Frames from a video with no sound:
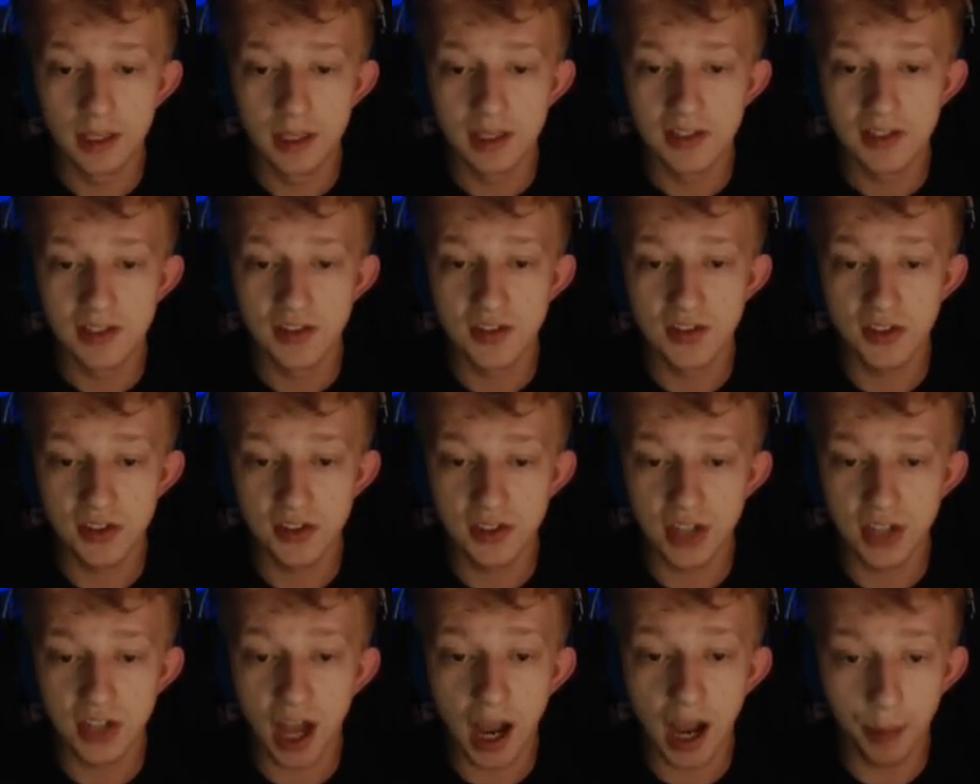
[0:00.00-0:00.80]

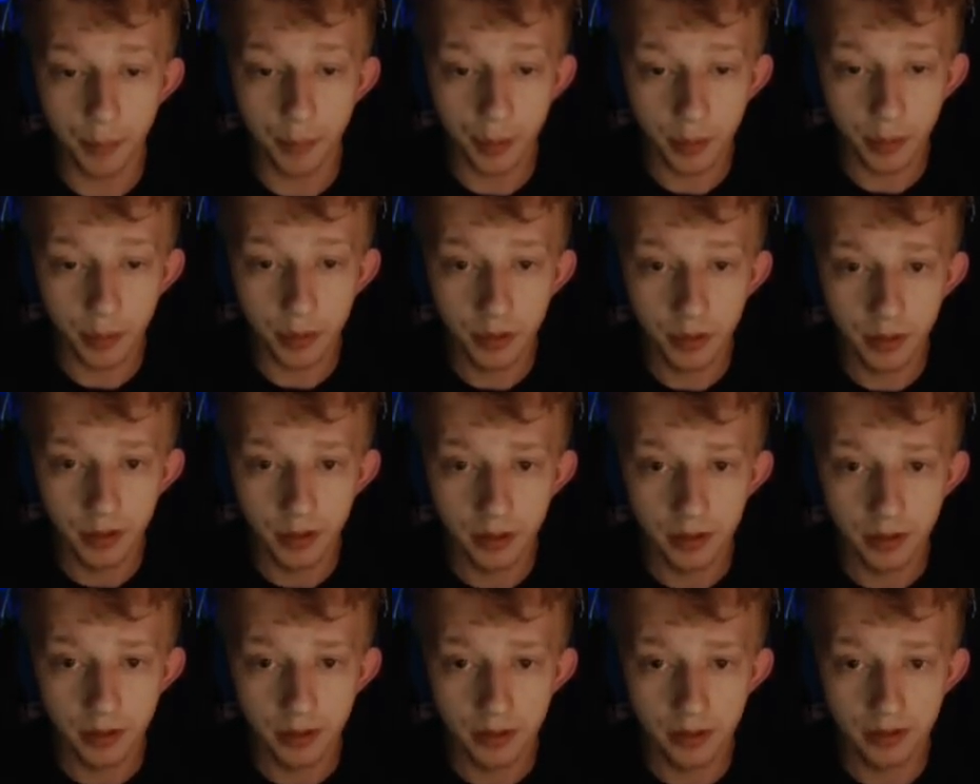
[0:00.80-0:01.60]
stop
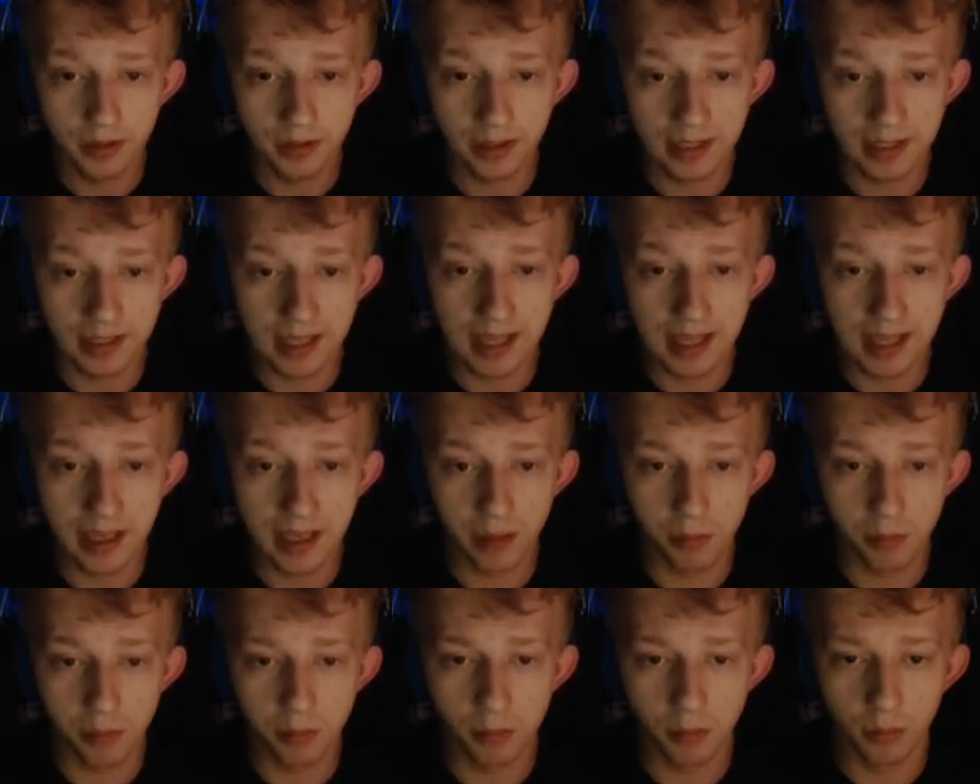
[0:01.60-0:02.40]
the
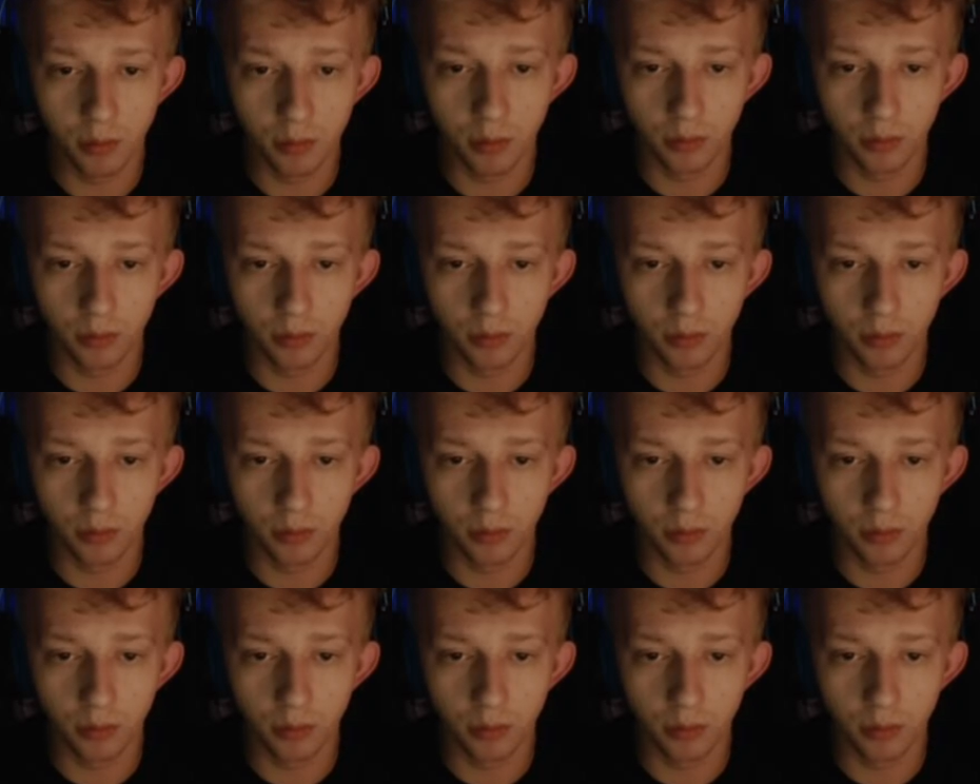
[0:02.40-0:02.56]
game,